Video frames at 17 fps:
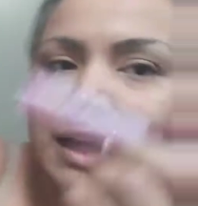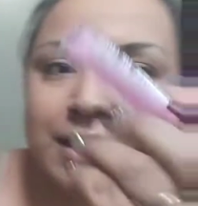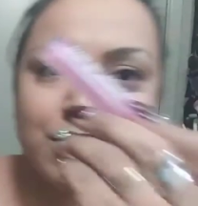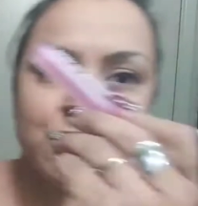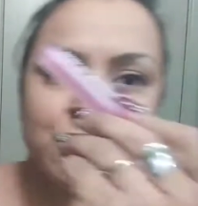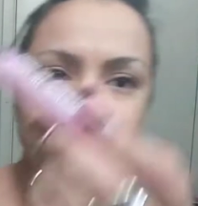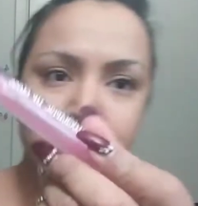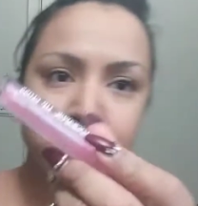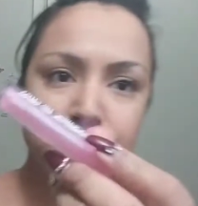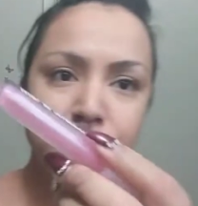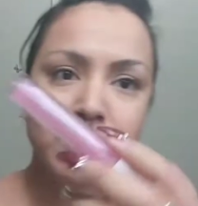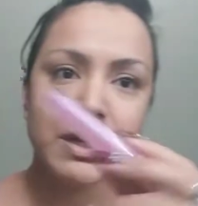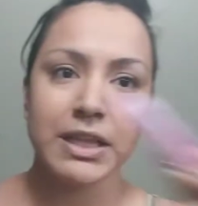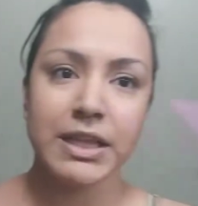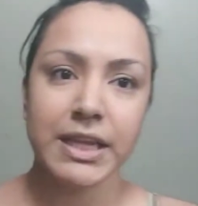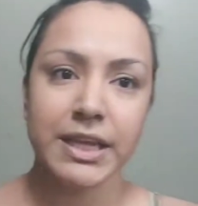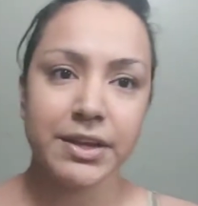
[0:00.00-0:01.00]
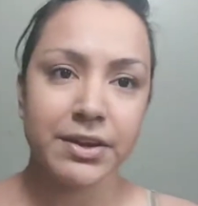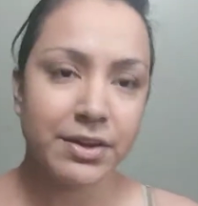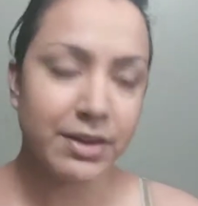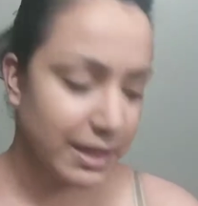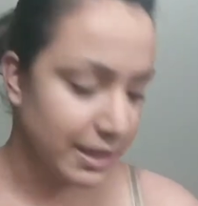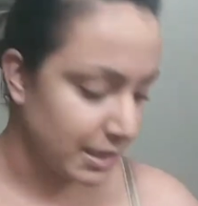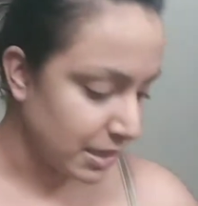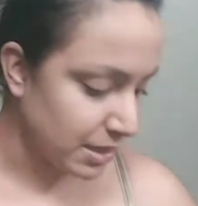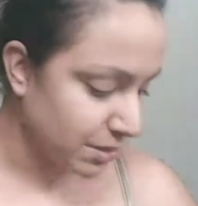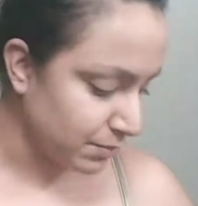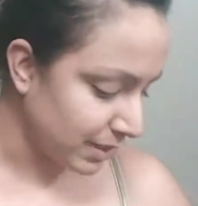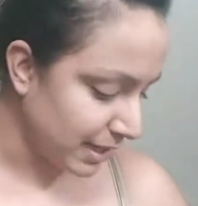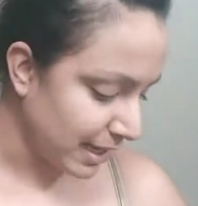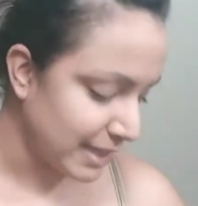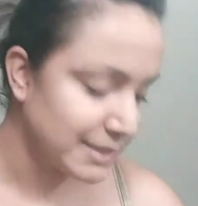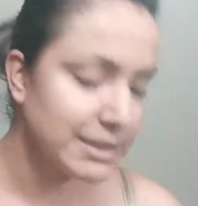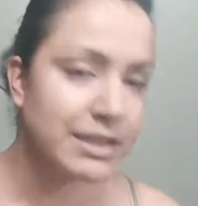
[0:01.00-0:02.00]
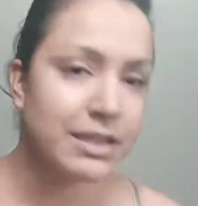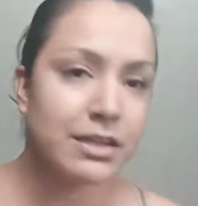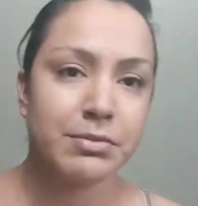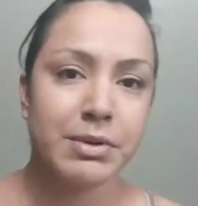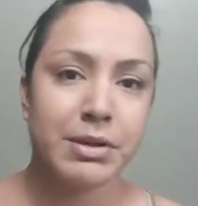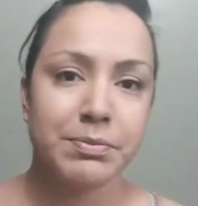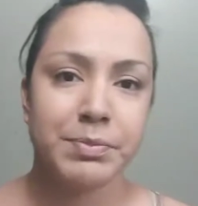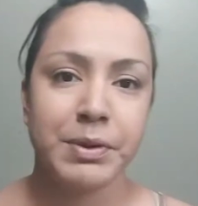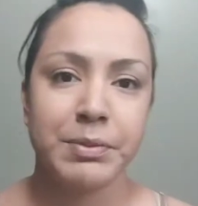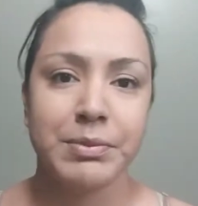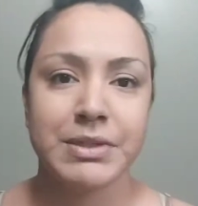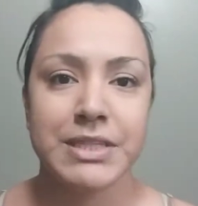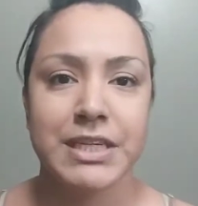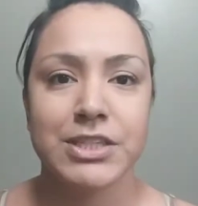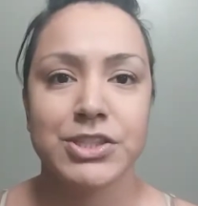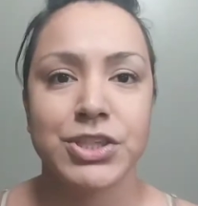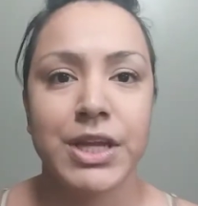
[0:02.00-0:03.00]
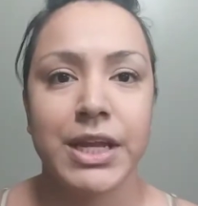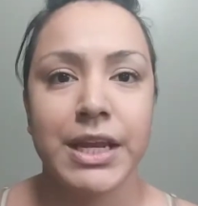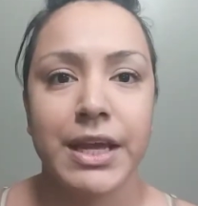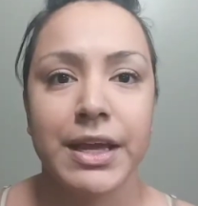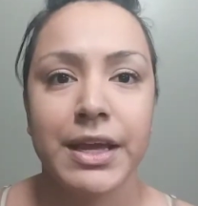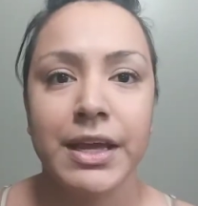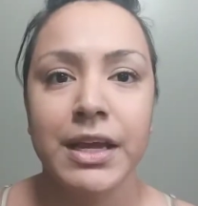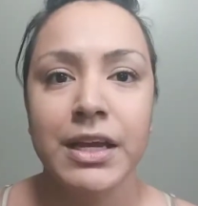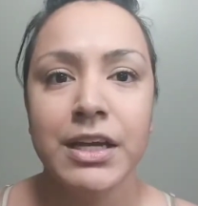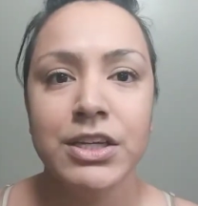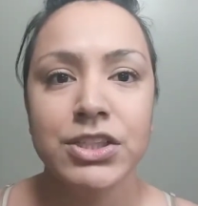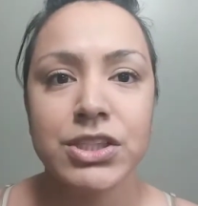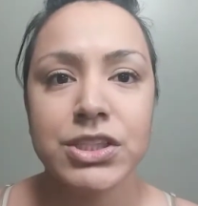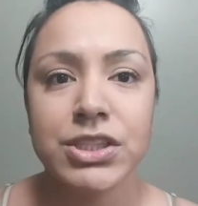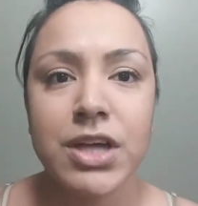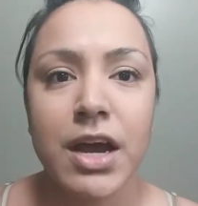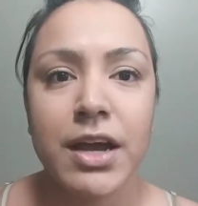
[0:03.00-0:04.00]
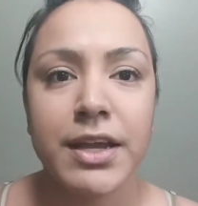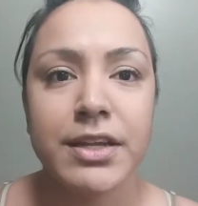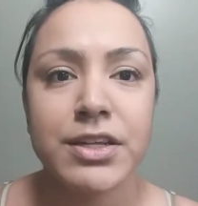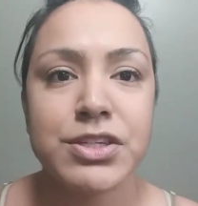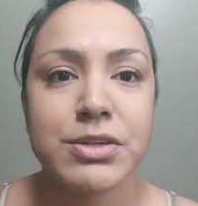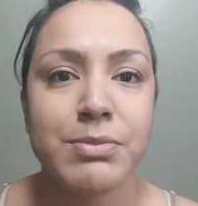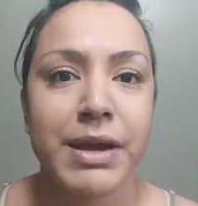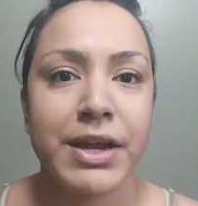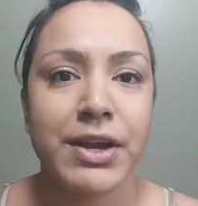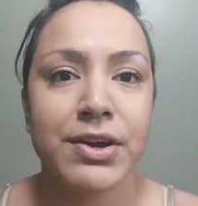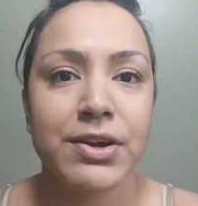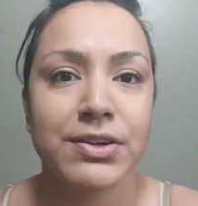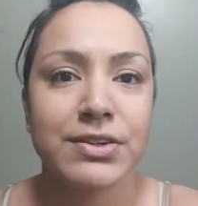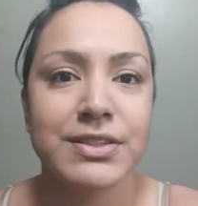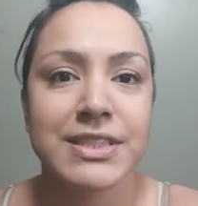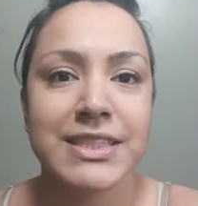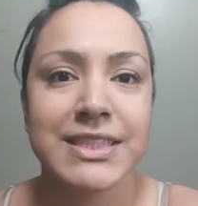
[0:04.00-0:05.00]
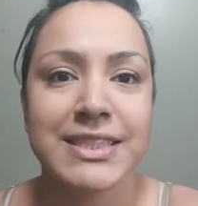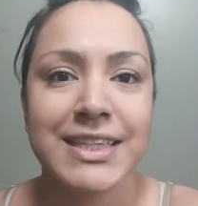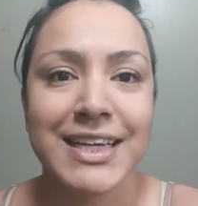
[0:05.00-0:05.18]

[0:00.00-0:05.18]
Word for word: the true clear and the other one has a little bit of pigmentation in it. Just talking to my girls.